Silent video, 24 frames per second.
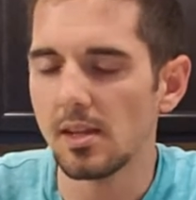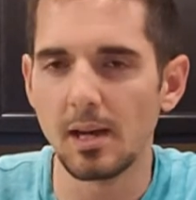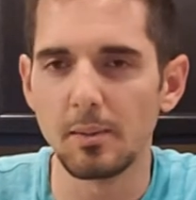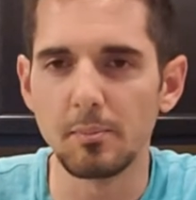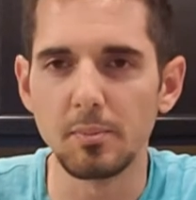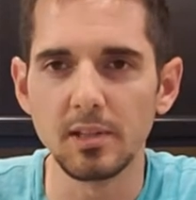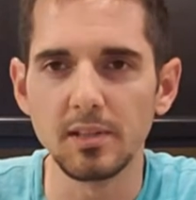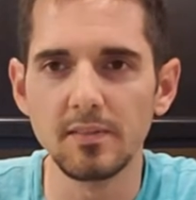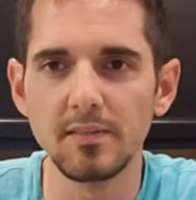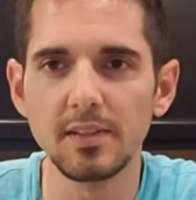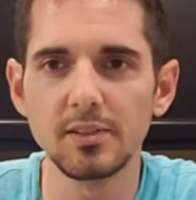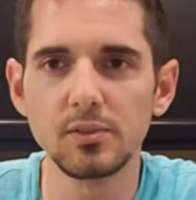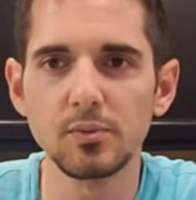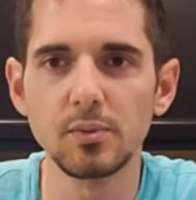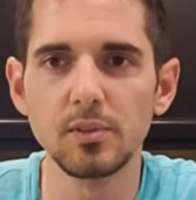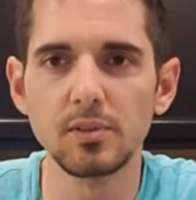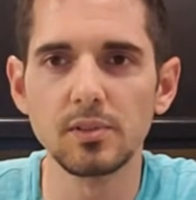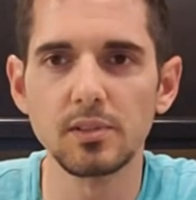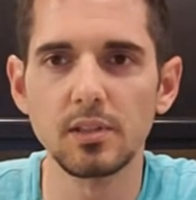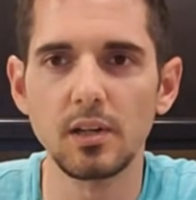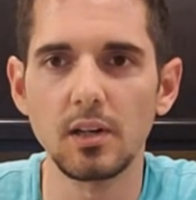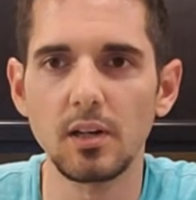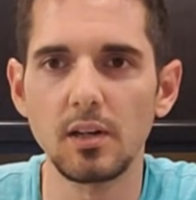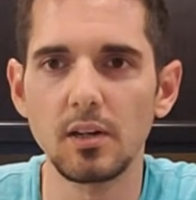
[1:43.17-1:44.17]
I believe that's what
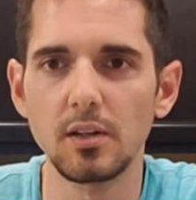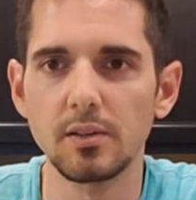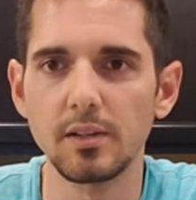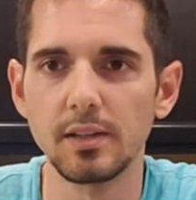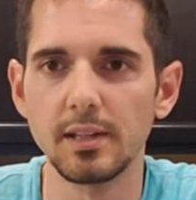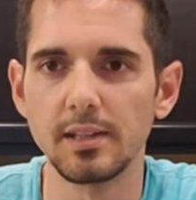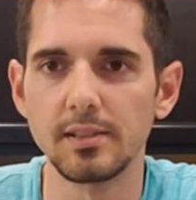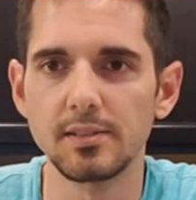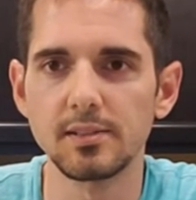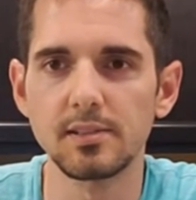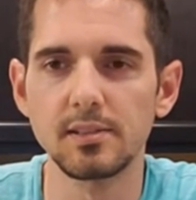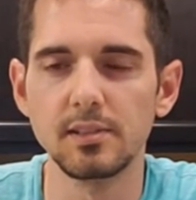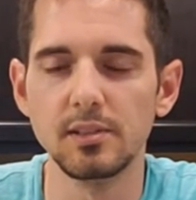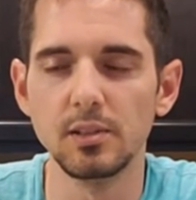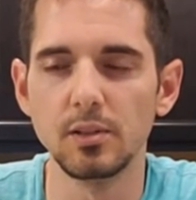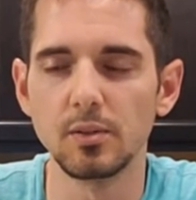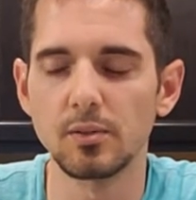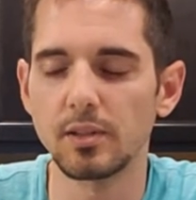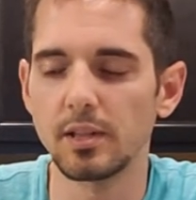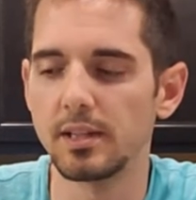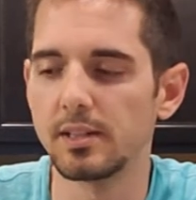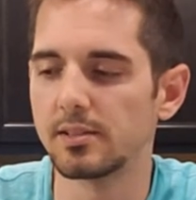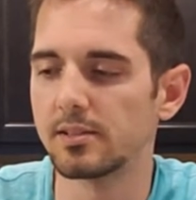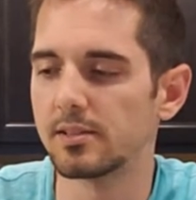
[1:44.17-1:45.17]
it's called,
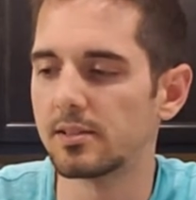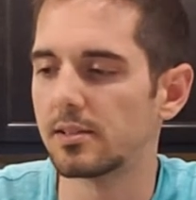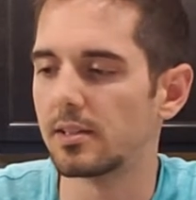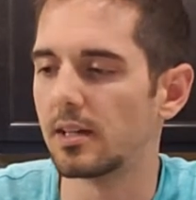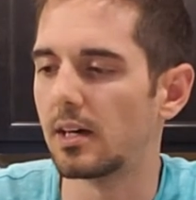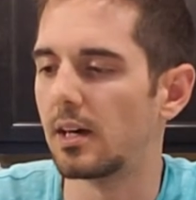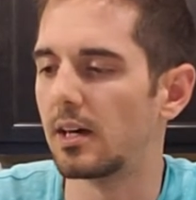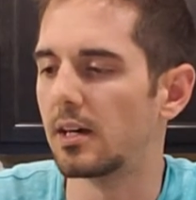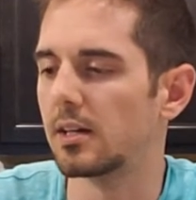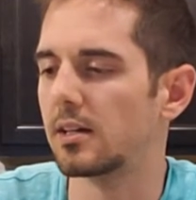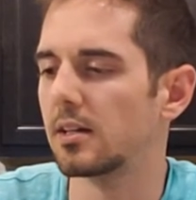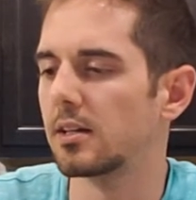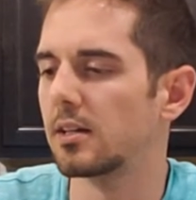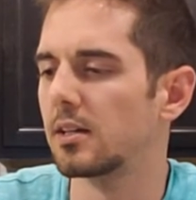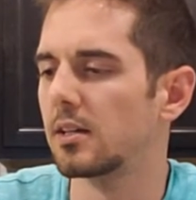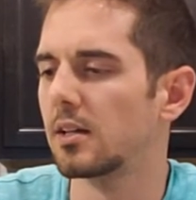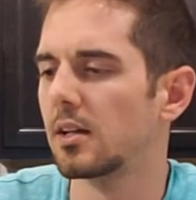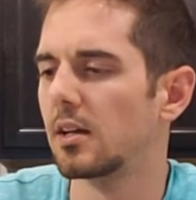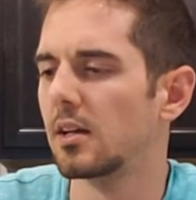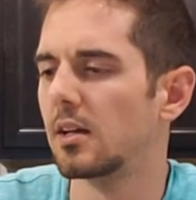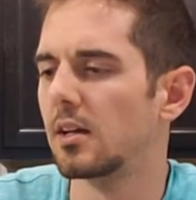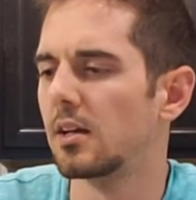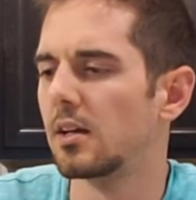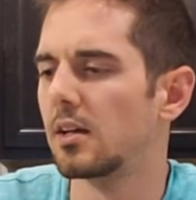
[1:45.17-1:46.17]
STOK, stock
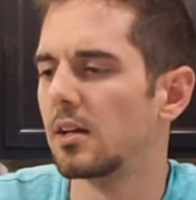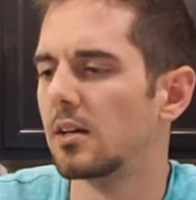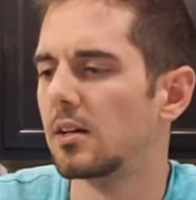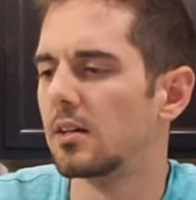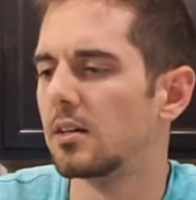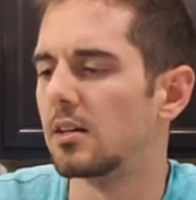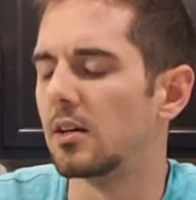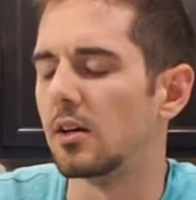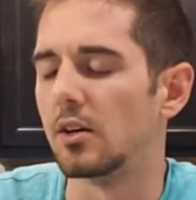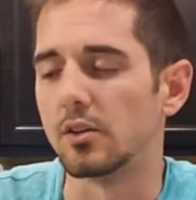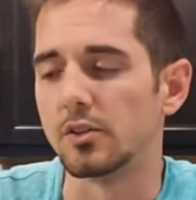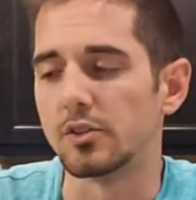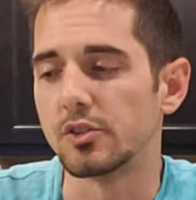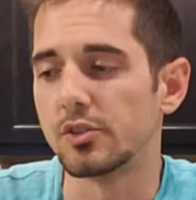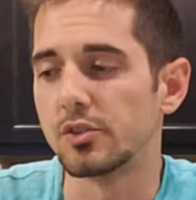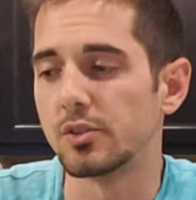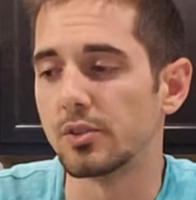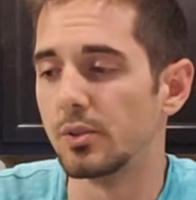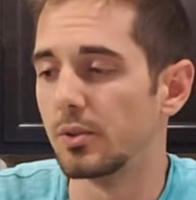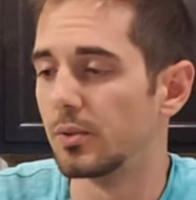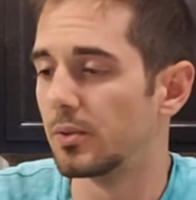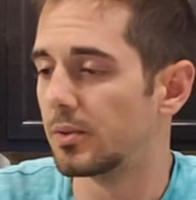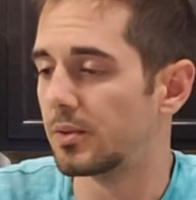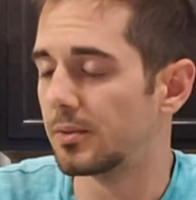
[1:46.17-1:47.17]
or
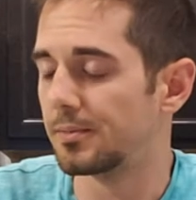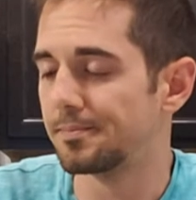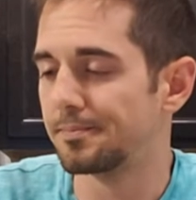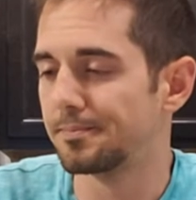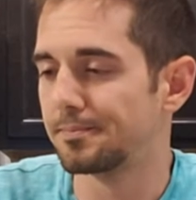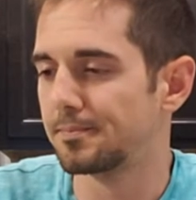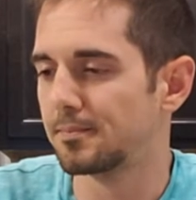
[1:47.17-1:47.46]
stoke.